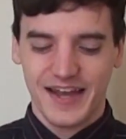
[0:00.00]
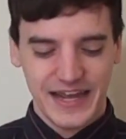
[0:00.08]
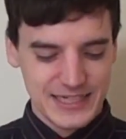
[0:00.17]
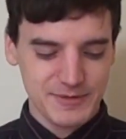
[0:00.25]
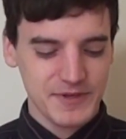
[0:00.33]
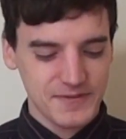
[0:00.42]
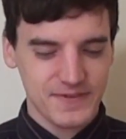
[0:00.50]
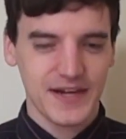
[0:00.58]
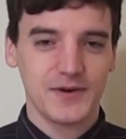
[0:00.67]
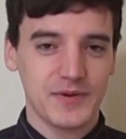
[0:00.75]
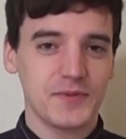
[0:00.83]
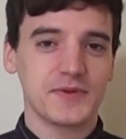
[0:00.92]
And to be
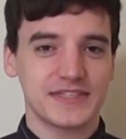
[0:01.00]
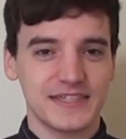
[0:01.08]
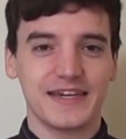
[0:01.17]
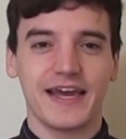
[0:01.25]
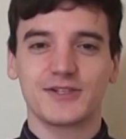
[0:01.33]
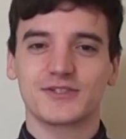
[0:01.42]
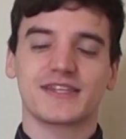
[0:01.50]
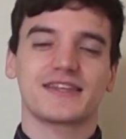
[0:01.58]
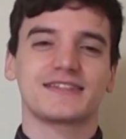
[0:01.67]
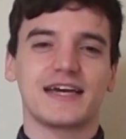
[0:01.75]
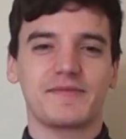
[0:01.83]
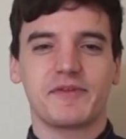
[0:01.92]
fair, we were teenagers at
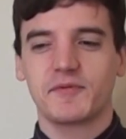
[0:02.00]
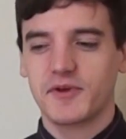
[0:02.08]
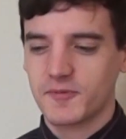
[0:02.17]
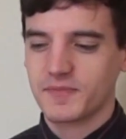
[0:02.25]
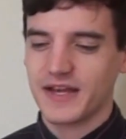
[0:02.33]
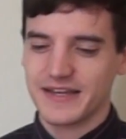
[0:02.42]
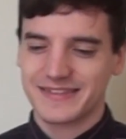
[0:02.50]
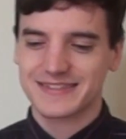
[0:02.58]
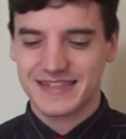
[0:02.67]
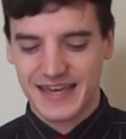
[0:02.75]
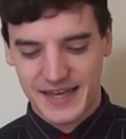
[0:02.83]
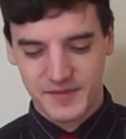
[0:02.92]
the time that we were playing this
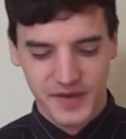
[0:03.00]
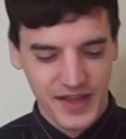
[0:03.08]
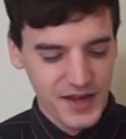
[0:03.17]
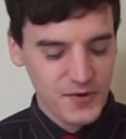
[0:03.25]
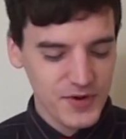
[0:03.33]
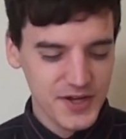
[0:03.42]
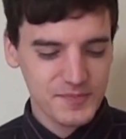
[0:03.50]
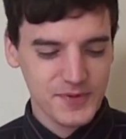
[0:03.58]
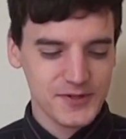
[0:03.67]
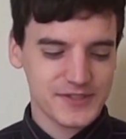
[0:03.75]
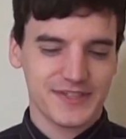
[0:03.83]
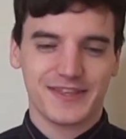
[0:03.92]
game. We
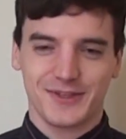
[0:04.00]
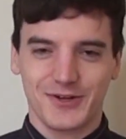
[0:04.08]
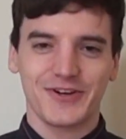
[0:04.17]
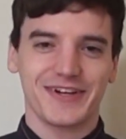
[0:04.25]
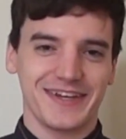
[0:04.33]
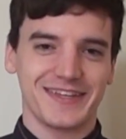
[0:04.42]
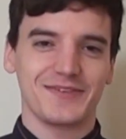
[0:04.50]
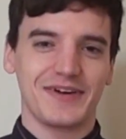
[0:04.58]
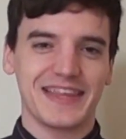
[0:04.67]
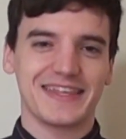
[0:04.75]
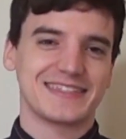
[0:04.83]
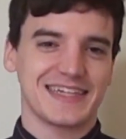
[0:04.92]
approached authority in the
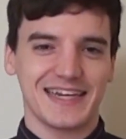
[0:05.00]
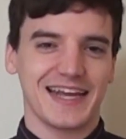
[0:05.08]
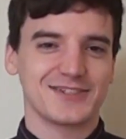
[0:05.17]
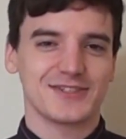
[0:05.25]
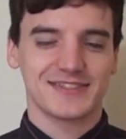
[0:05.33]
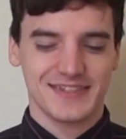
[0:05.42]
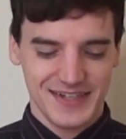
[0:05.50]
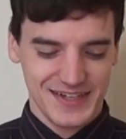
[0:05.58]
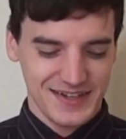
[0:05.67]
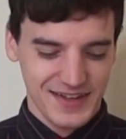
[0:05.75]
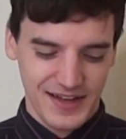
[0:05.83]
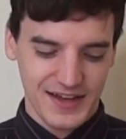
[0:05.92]
way that teenagers
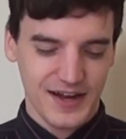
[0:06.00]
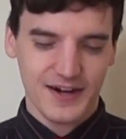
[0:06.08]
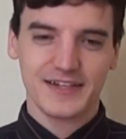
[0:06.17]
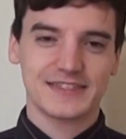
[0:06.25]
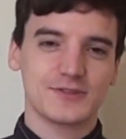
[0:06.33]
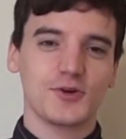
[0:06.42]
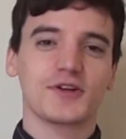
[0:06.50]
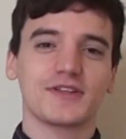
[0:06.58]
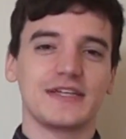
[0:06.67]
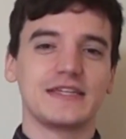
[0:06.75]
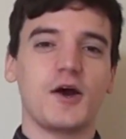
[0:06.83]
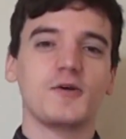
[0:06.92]
are
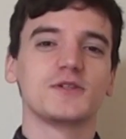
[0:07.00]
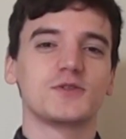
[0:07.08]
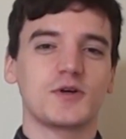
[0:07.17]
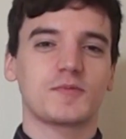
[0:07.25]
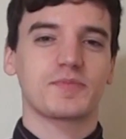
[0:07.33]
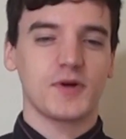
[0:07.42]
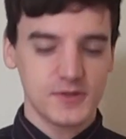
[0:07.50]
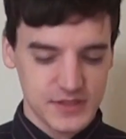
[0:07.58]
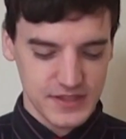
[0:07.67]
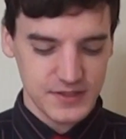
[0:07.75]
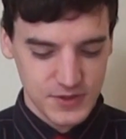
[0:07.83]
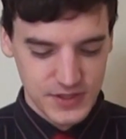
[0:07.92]
historically known to approach
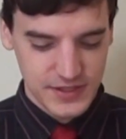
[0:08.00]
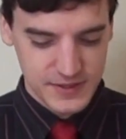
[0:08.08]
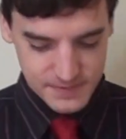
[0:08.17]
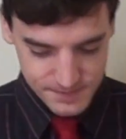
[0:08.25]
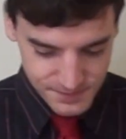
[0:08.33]
authority.